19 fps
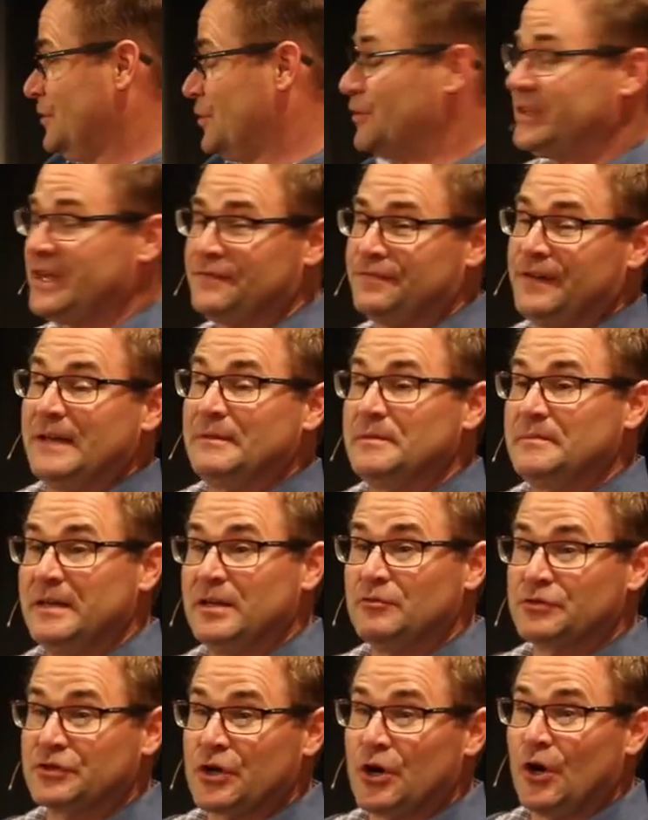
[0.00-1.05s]
you know what that family
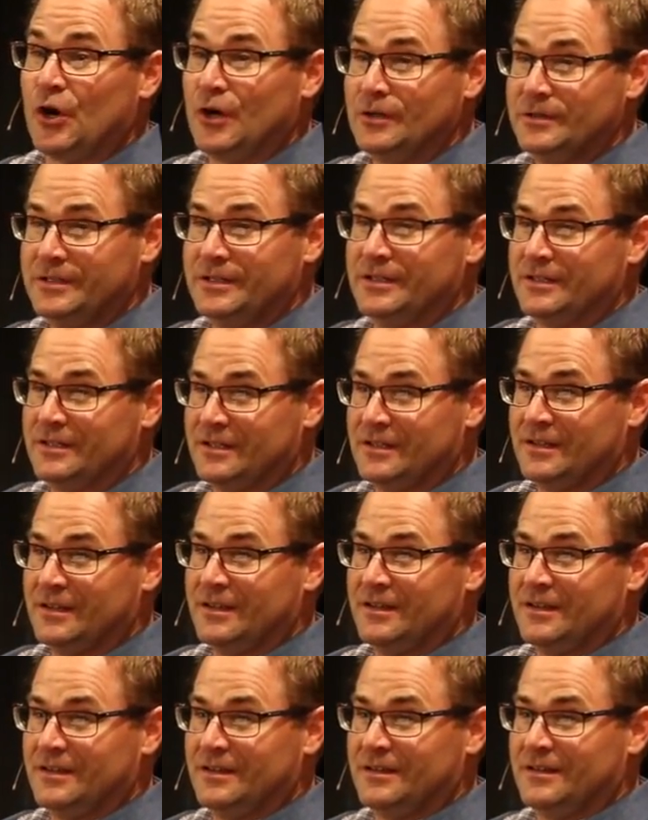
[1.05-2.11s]
meal was called?
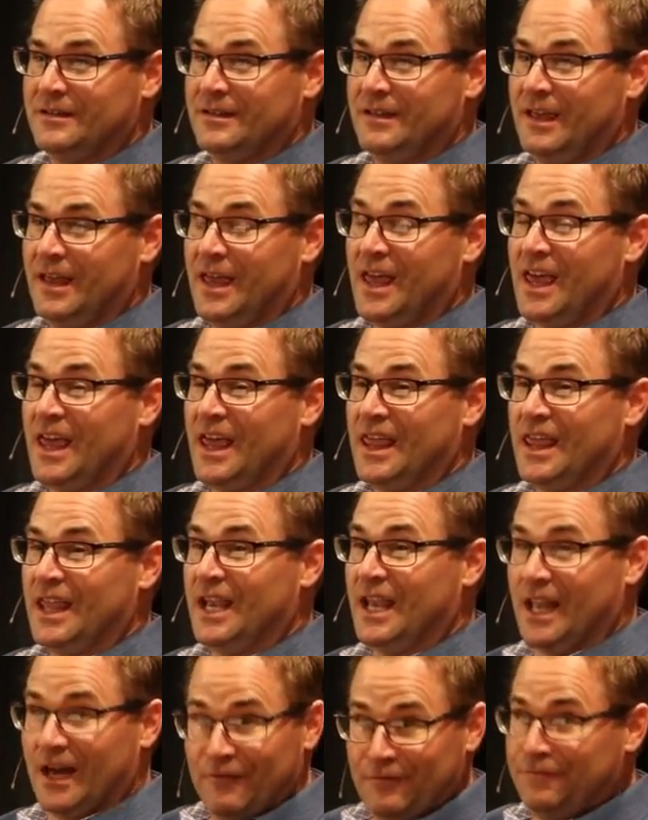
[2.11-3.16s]

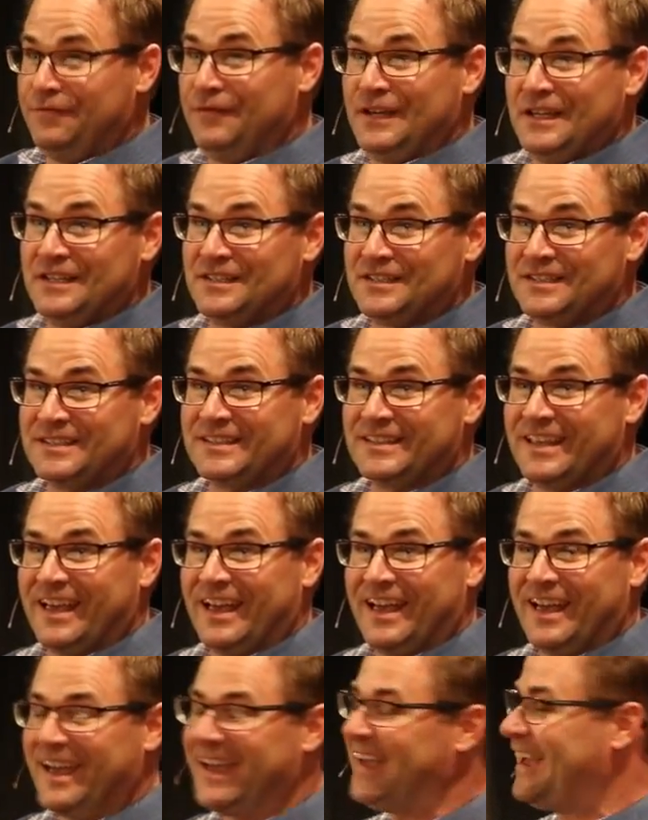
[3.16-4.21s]
The love feast.
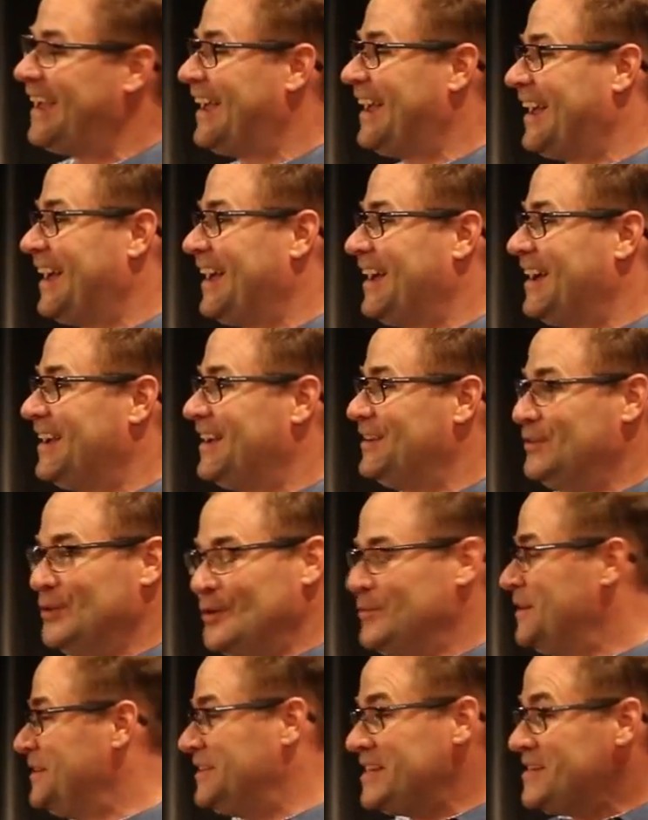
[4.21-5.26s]

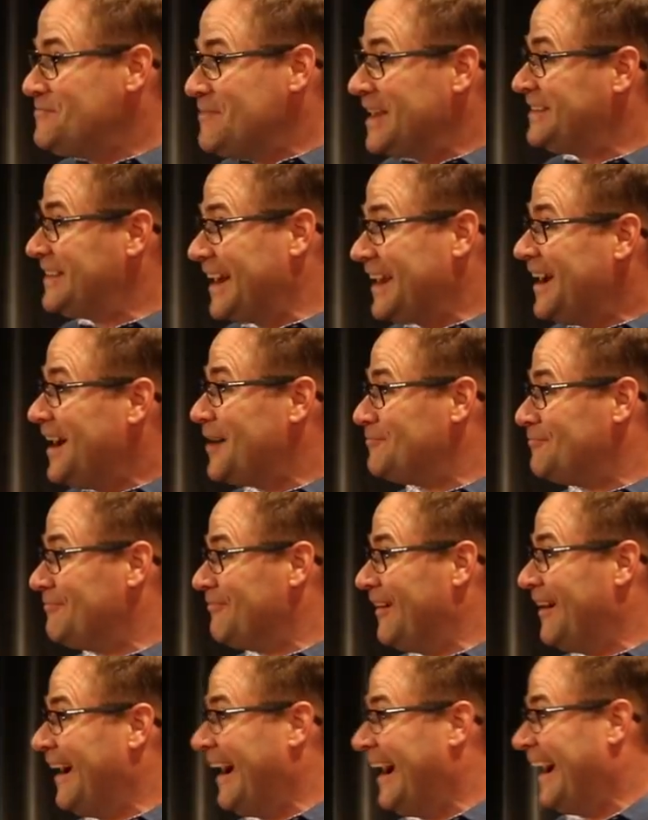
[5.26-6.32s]
Newman didn't make that
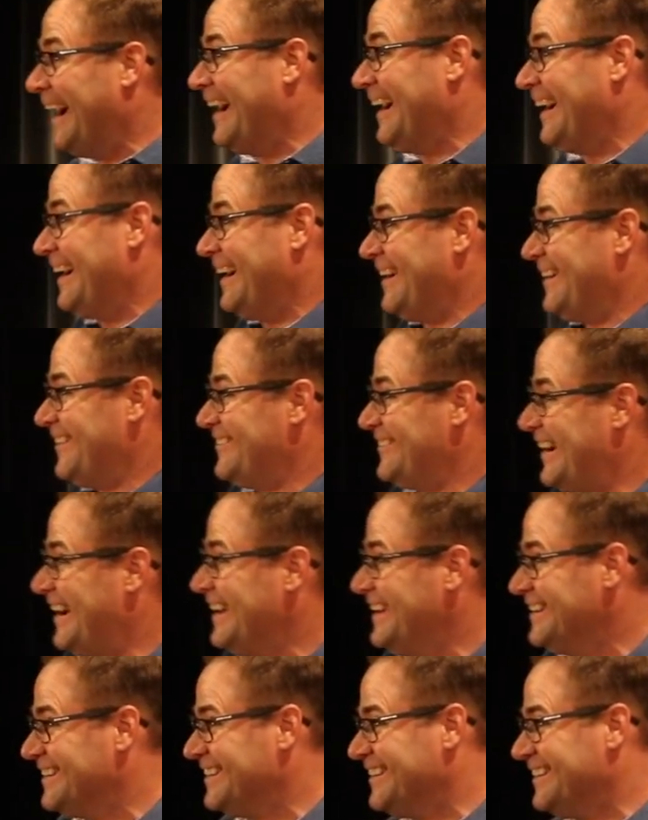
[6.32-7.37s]
up,
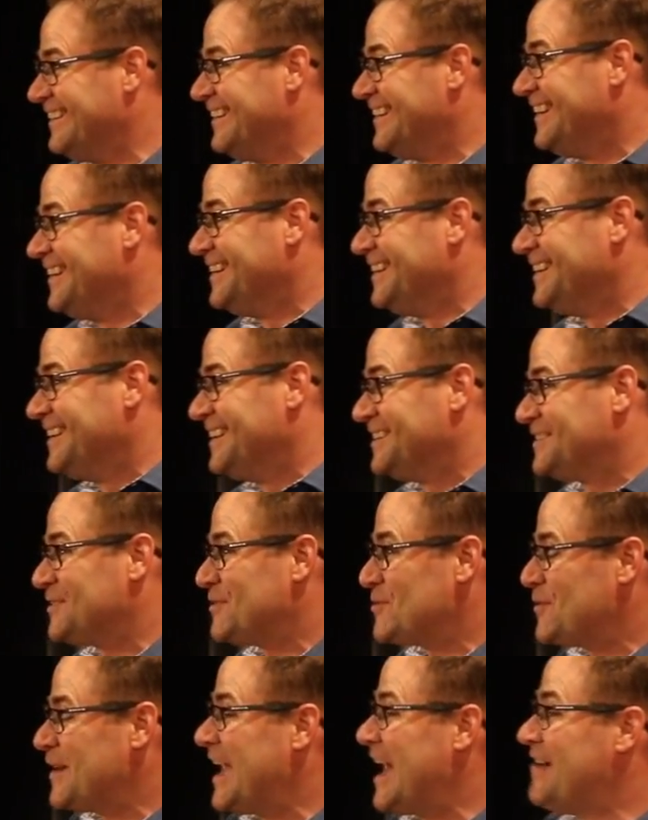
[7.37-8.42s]
right?
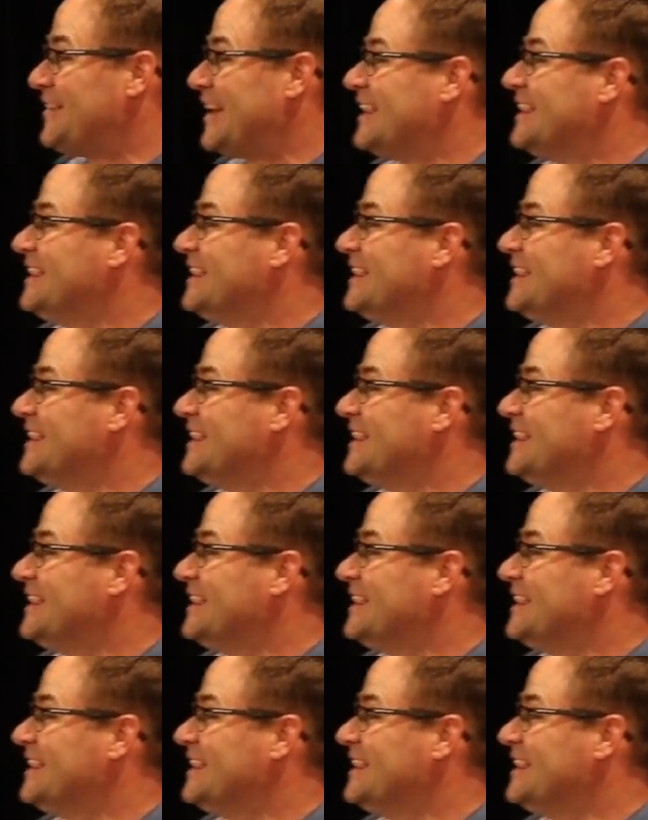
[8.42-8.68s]
So when we have